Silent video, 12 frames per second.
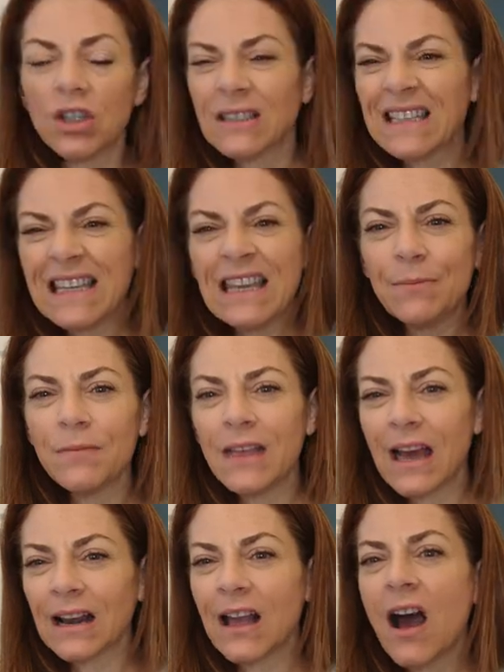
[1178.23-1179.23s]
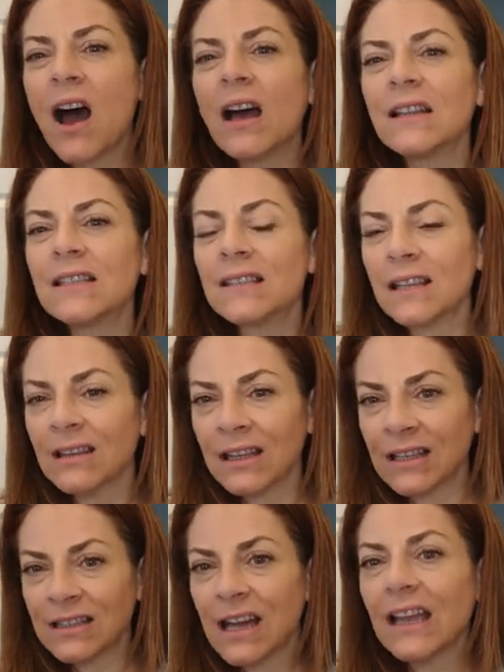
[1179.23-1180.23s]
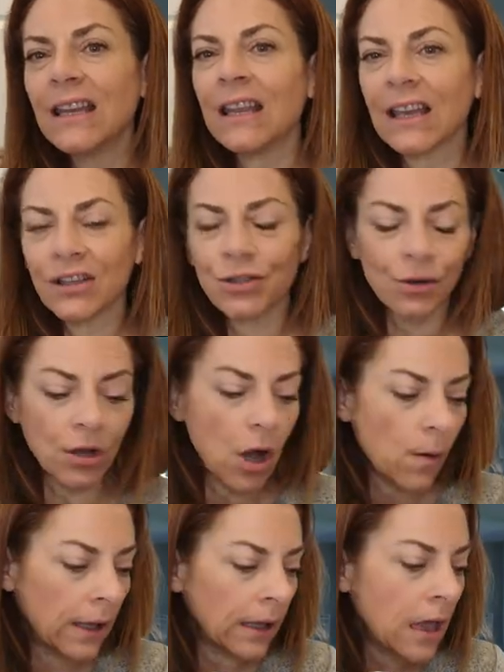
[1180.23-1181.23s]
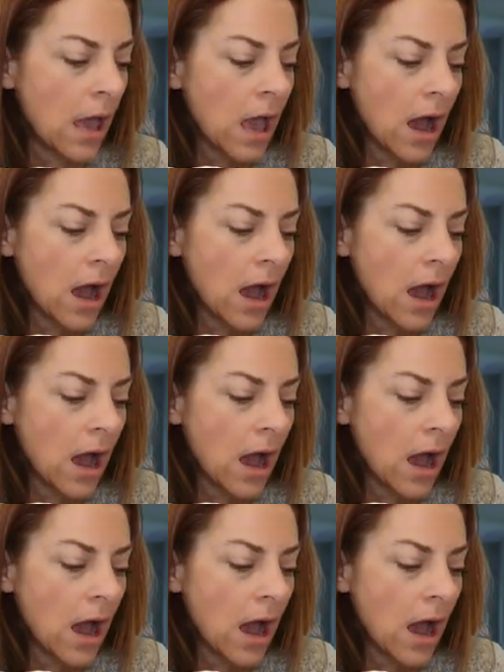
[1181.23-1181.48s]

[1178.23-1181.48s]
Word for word: Just keep that constantly tightening as you're going.